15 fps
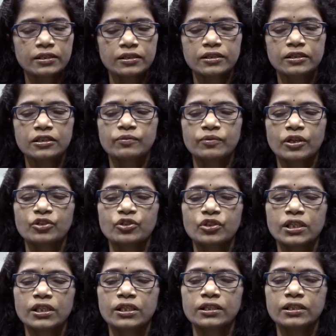it is
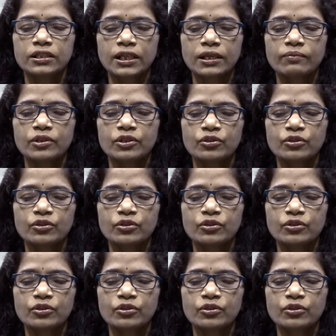functional in tribal